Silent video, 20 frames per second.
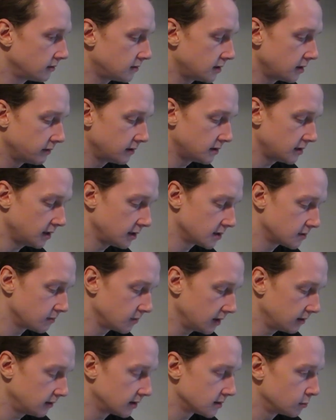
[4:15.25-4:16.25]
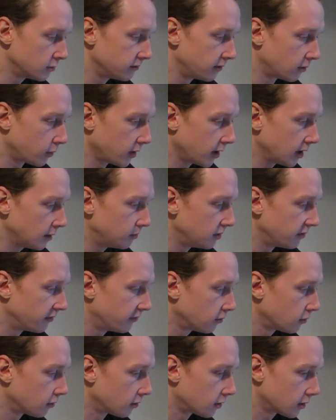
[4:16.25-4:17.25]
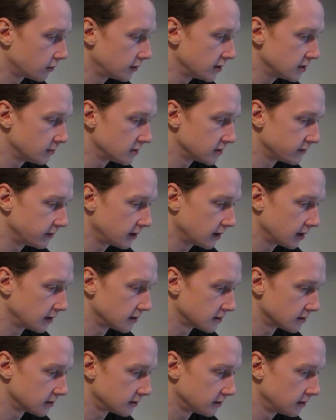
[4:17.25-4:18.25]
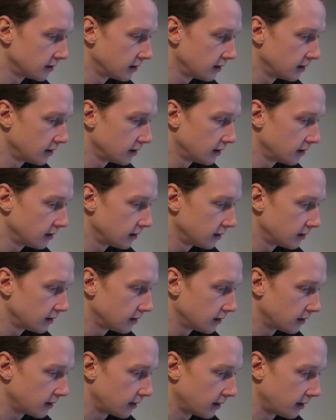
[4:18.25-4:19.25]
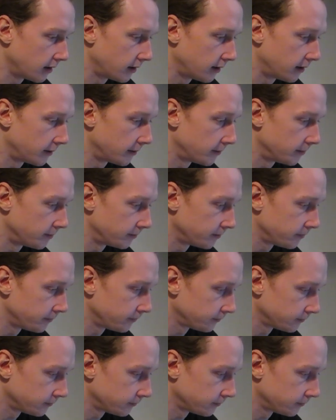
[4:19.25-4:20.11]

Chevy Chase made this movie right before Christmas Vacation. 1